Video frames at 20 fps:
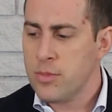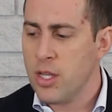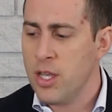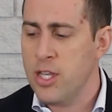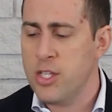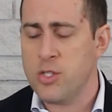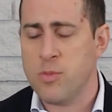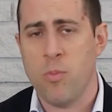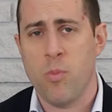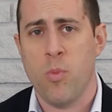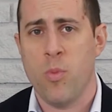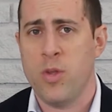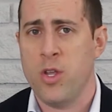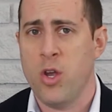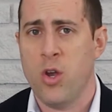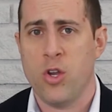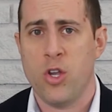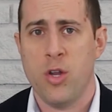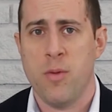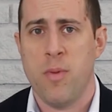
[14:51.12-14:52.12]
It's,
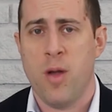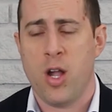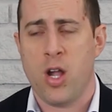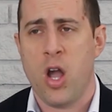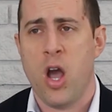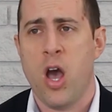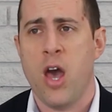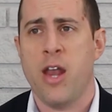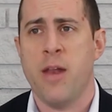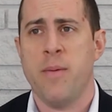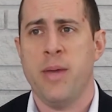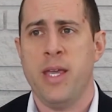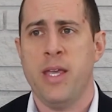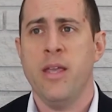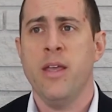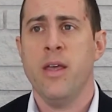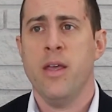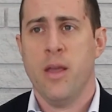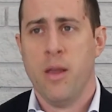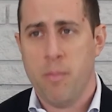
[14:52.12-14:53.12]
good economy.
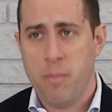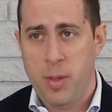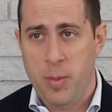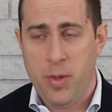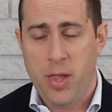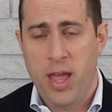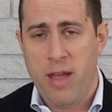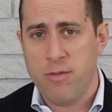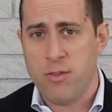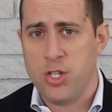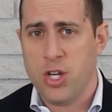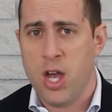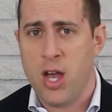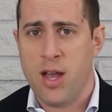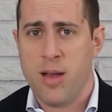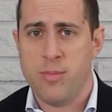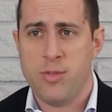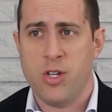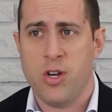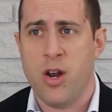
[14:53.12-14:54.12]
People have
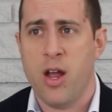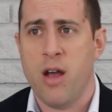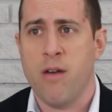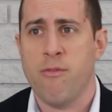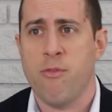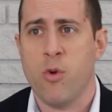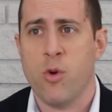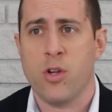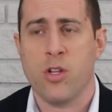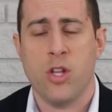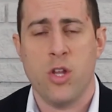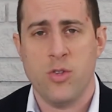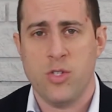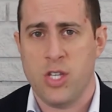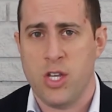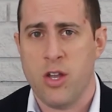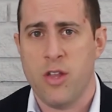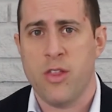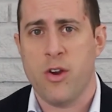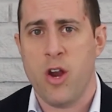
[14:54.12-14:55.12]
jobs. They're not
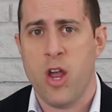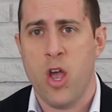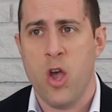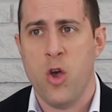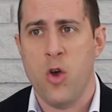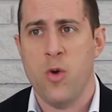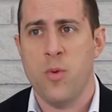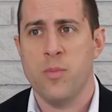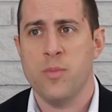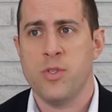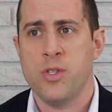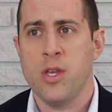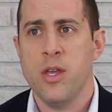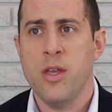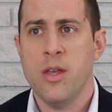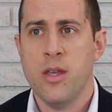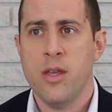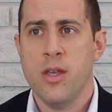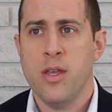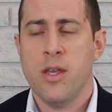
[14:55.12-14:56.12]
foreclosing on their homes.
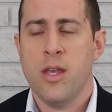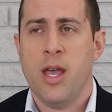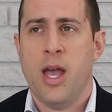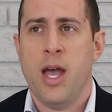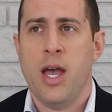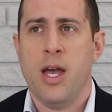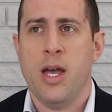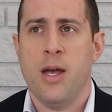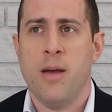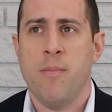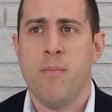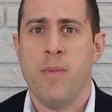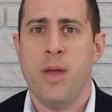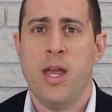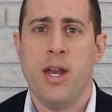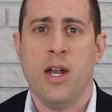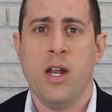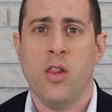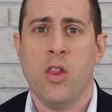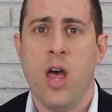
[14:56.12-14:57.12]
And
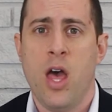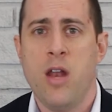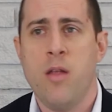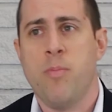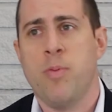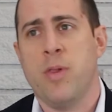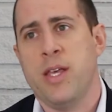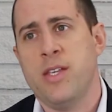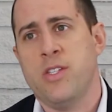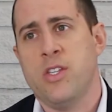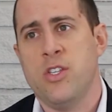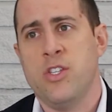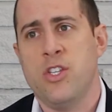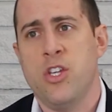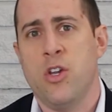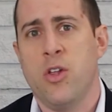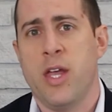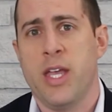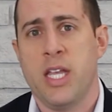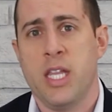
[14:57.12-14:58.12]
a lot of places,
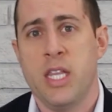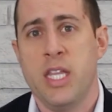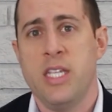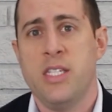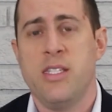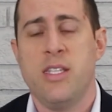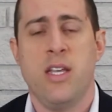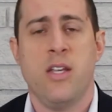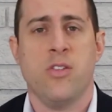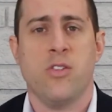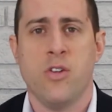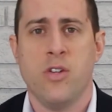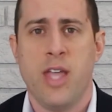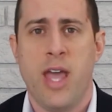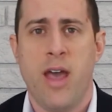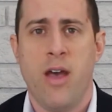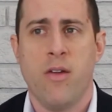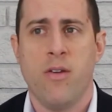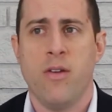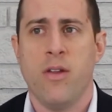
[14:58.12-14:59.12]
like listings are
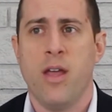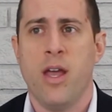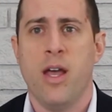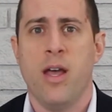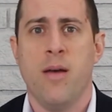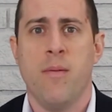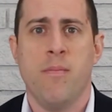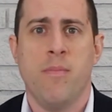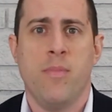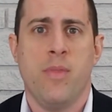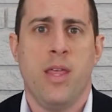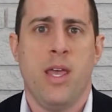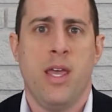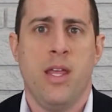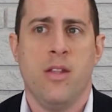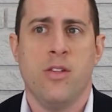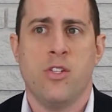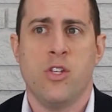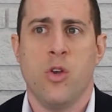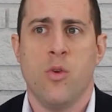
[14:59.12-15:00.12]
down.
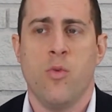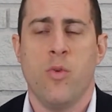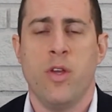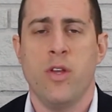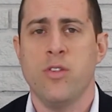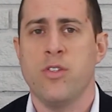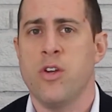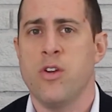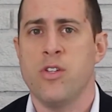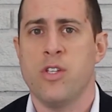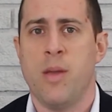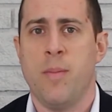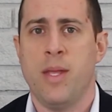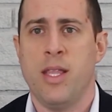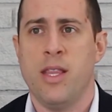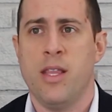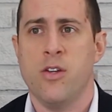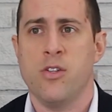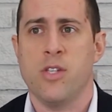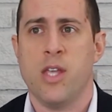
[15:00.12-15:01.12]
And so
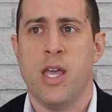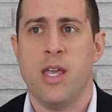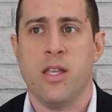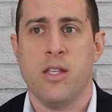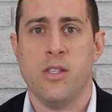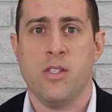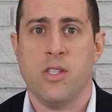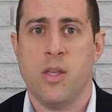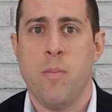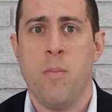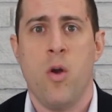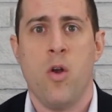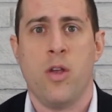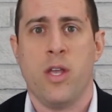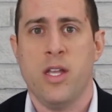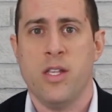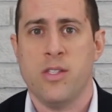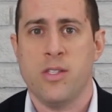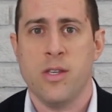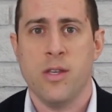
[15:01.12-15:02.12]
realtors, there's like in some
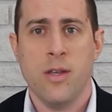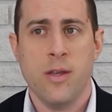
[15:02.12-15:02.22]
markets,